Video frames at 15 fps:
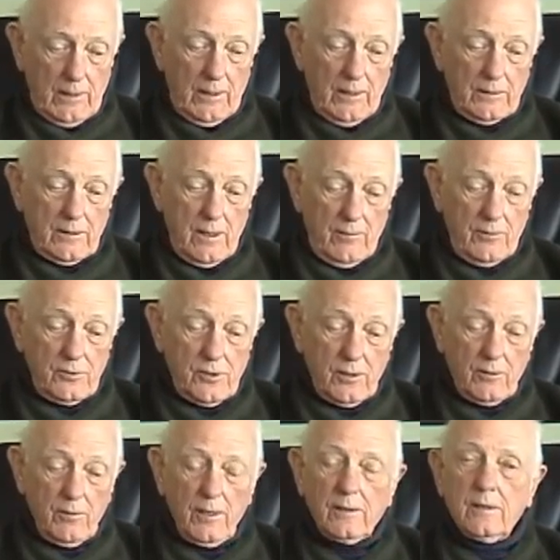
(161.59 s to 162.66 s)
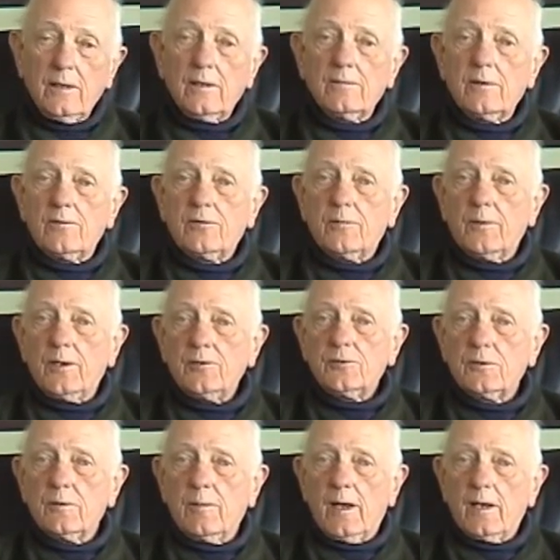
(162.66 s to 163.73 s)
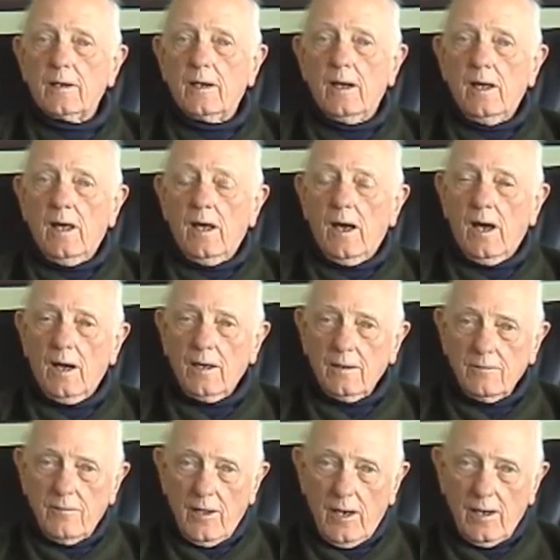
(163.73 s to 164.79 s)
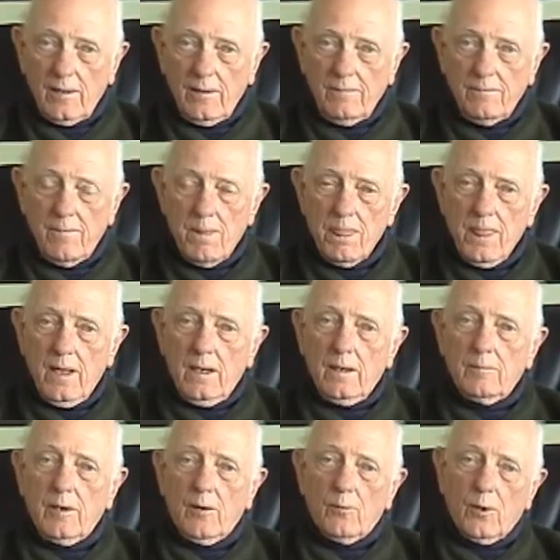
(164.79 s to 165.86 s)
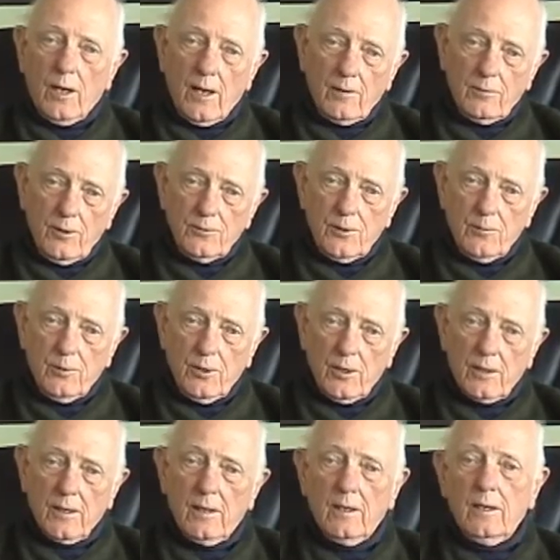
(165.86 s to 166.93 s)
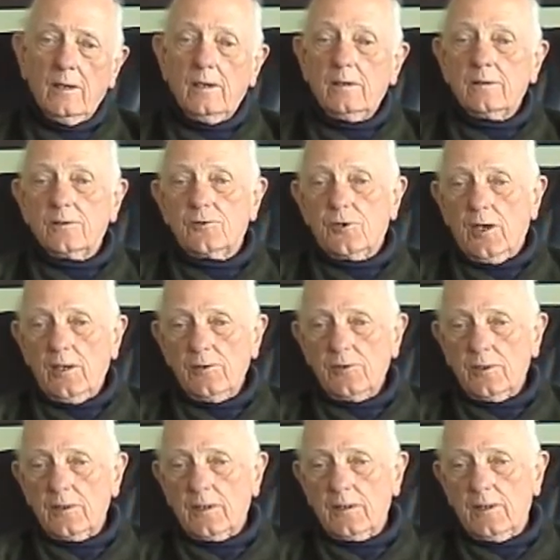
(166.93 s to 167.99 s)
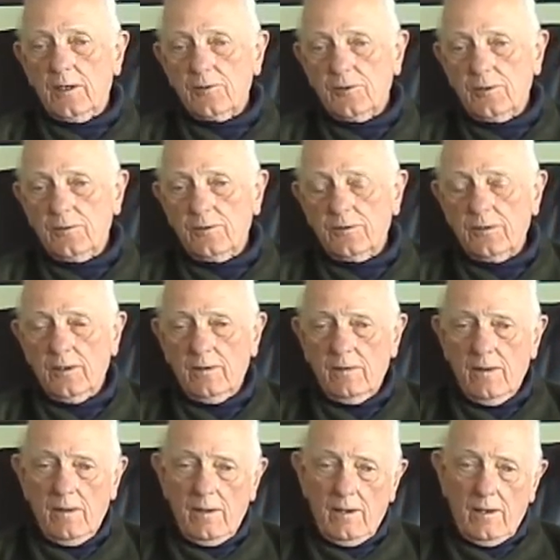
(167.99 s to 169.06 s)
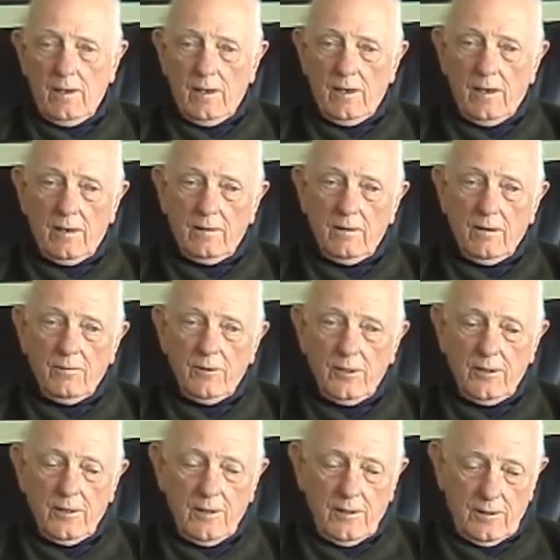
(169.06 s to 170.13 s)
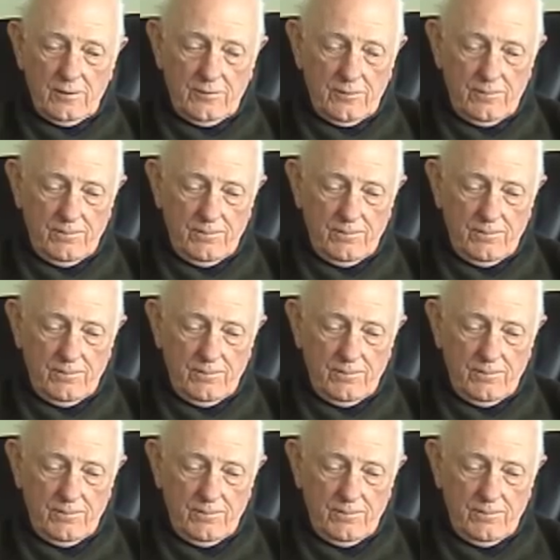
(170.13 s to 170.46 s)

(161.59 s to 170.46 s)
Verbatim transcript: It covers a great deal of information about Huntingdon Valley, about why I wrote the book, the change in conditions uh, over the years.